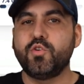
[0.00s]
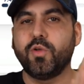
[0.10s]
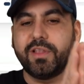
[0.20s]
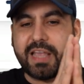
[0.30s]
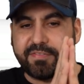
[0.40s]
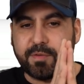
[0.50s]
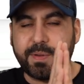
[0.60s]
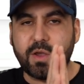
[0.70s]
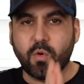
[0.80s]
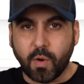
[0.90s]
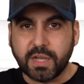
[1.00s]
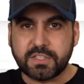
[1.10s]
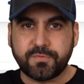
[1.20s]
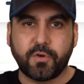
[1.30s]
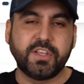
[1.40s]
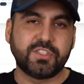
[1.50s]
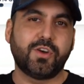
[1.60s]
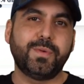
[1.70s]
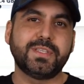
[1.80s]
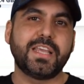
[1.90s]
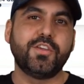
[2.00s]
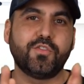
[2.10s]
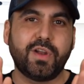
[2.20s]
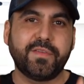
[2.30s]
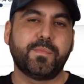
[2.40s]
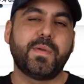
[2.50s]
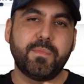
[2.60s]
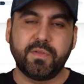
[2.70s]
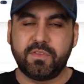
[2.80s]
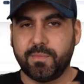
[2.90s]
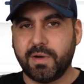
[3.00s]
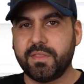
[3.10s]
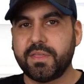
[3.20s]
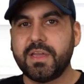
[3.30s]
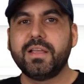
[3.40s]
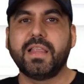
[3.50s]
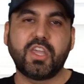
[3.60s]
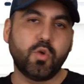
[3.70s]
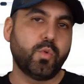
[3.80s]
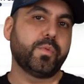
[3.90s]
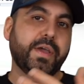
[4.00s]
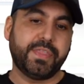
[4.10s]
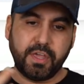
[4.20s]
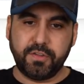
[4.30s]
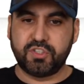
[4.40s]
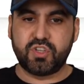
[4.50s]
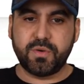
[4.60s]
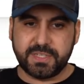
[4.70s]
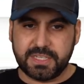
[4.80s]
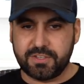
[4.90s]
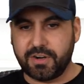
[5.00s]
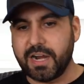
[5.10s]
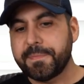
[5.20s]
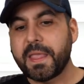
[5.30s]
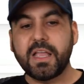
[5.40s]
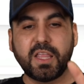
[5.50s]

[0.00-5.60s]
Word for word: you only have to pay once for the service and you don't have to pay month to month like you would with other services, all right?